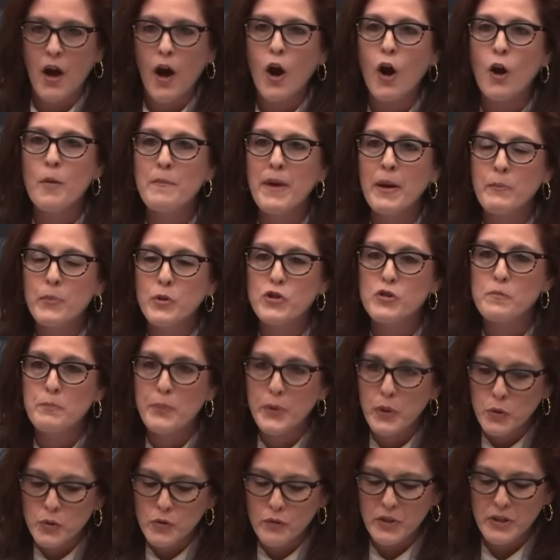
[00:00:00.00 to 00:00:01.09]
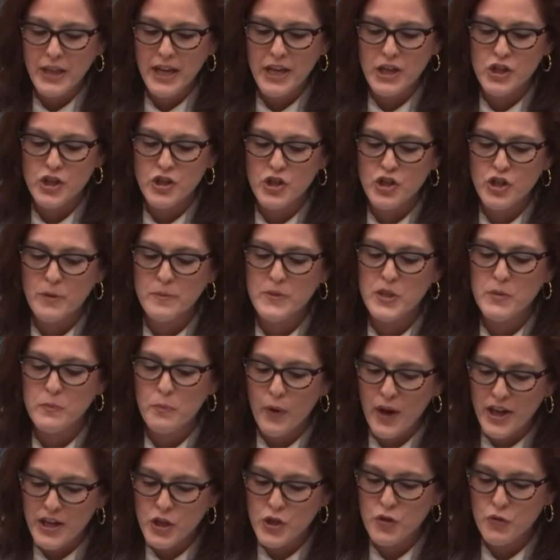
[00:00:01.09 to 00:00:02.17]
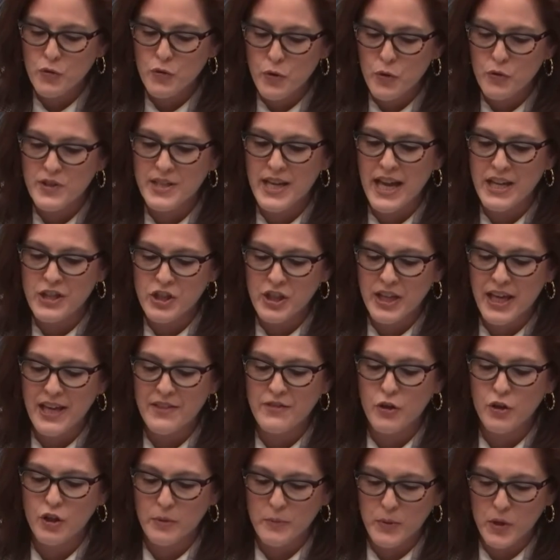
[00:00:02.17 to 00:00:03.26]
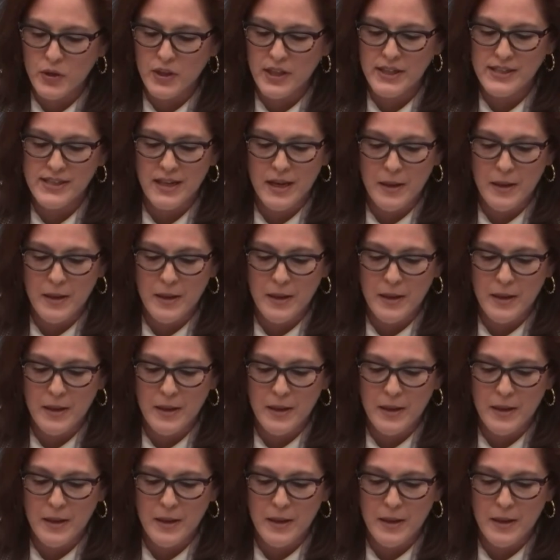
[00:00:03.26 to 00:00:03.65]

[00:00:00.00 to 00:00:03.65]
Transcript: Our members build relationships, spread truth to educate their communities,